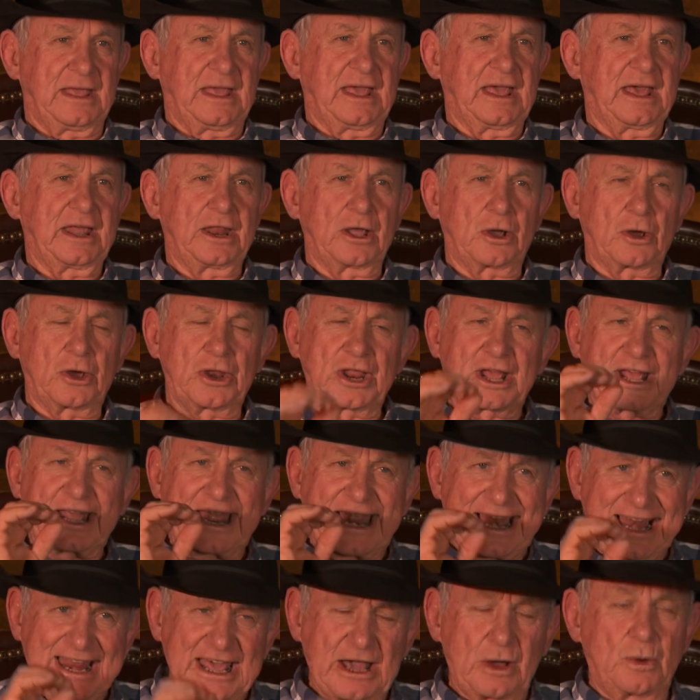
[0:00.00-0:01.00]
And I got a
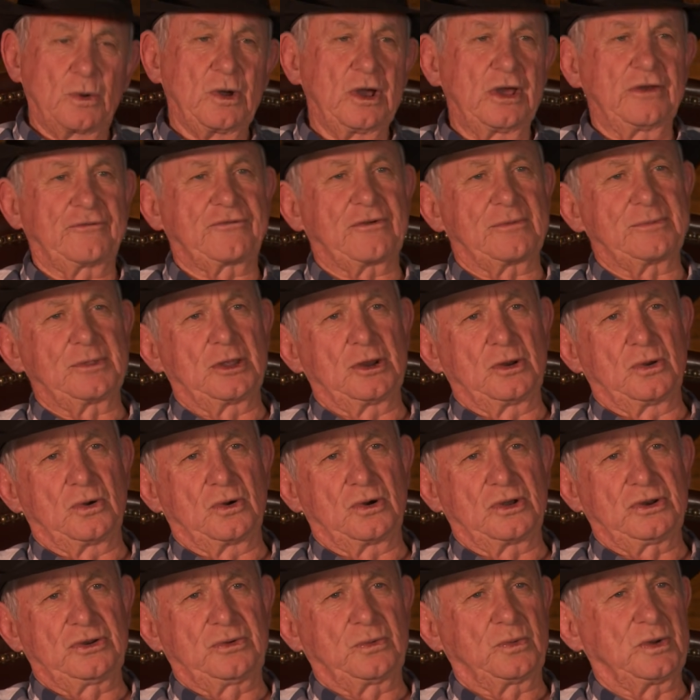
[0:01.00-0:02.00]
clear word from the
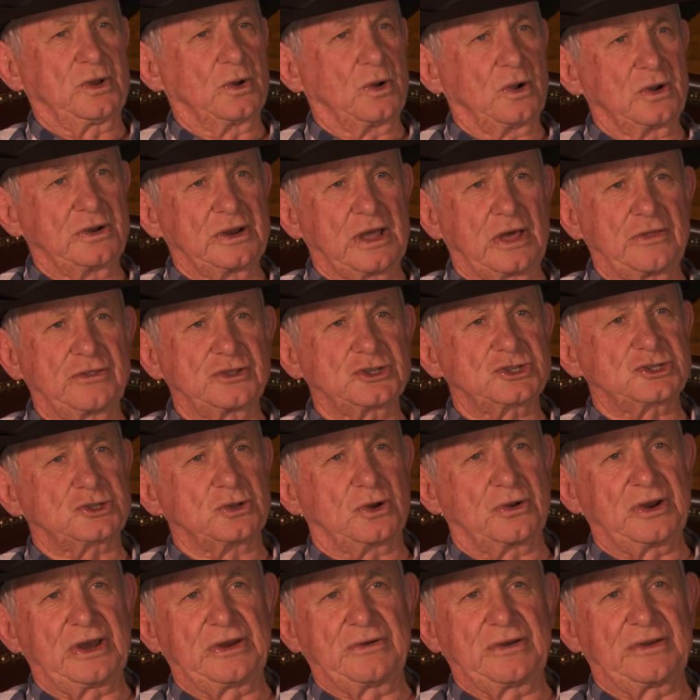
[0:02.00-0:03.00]
Lord. We all know the
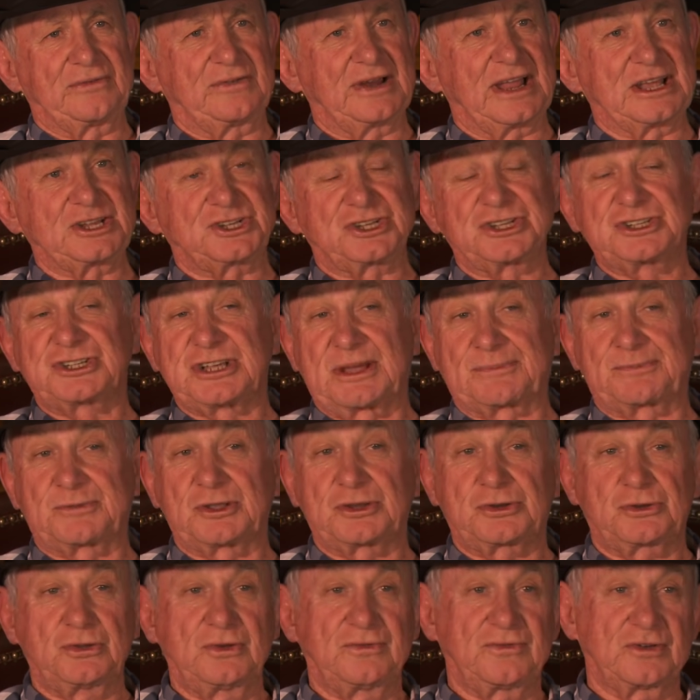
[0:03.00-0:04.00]
story in Revelation chapter
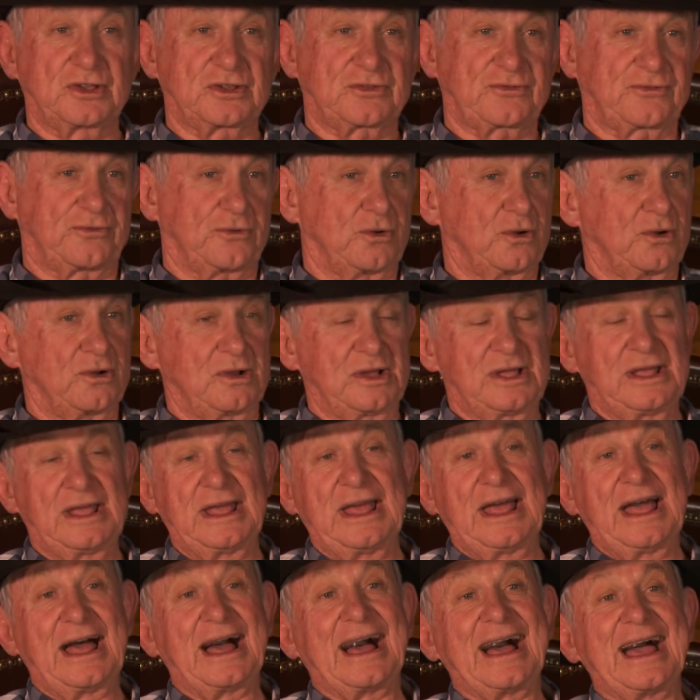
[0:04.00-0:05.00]
2, verse 4.
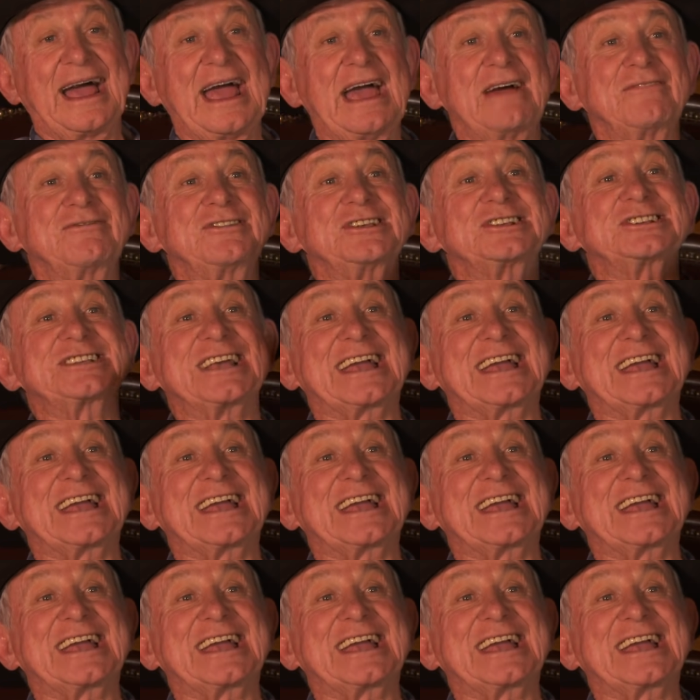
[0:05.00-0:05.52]
I have this